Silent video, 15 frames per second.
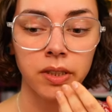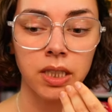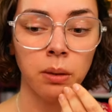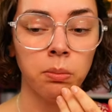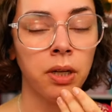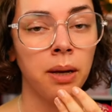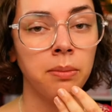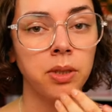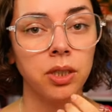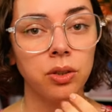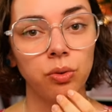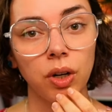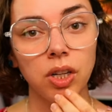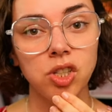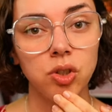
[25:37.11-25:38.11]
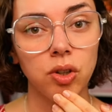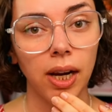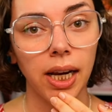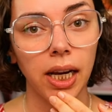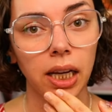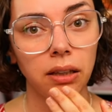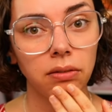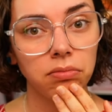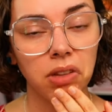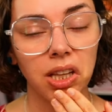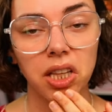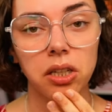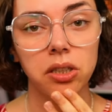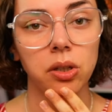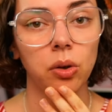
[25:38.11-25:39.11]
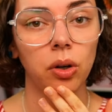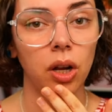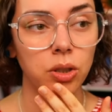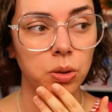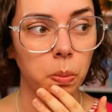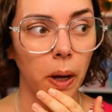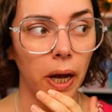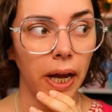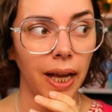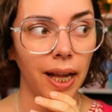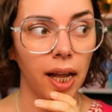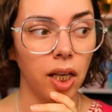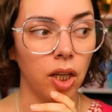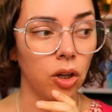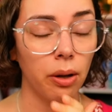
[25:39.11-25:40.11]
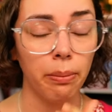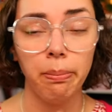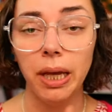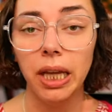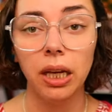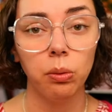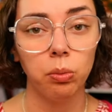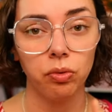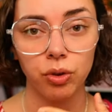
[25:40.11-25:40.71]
sometimes it's frustrating that they're so close by and you're competing